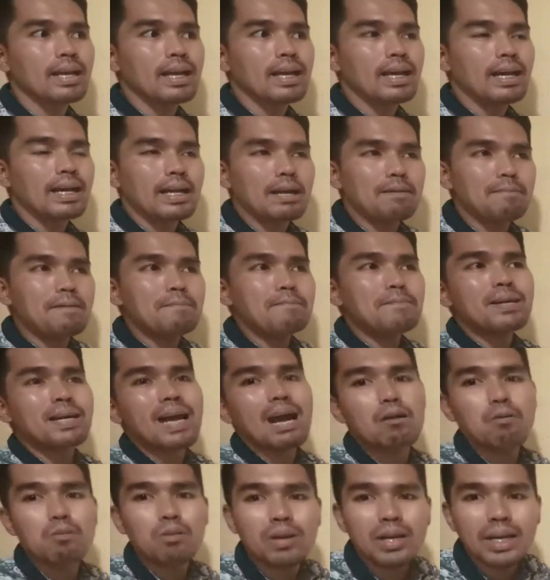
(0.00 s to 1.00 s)
Remember,
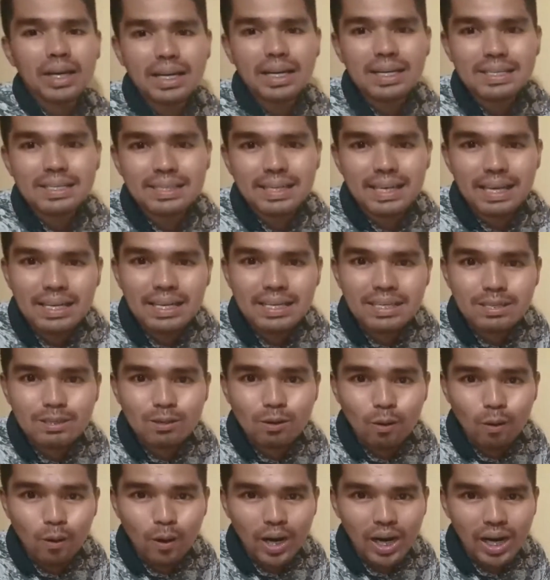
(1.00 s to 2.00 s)
our z
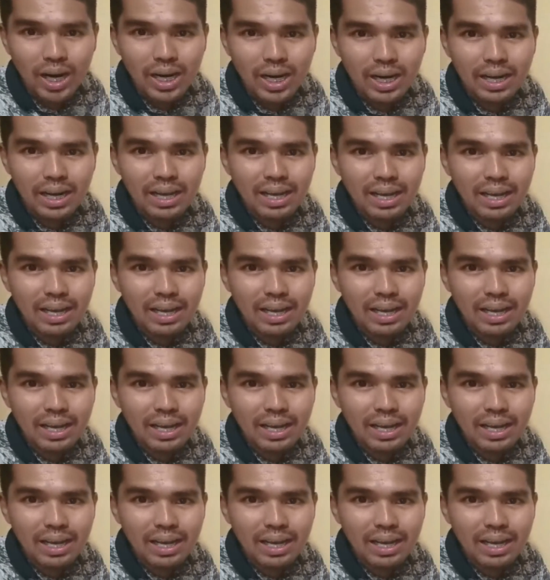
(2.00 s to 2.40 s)
score